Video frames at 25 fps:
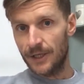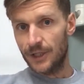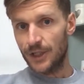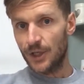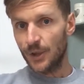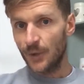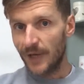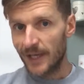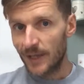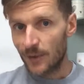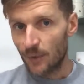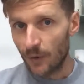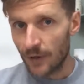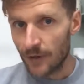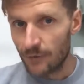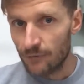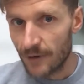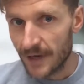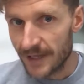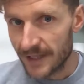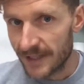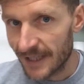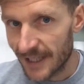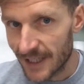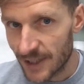Do anyone that
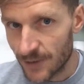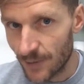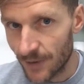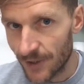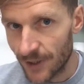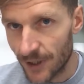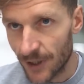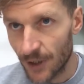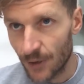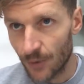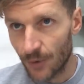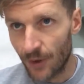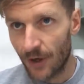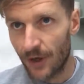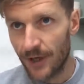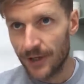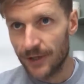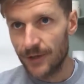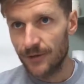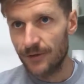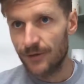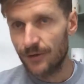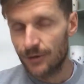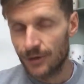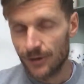resonates with you. I
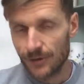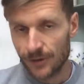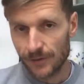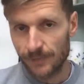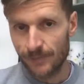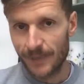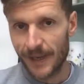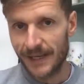do nutritional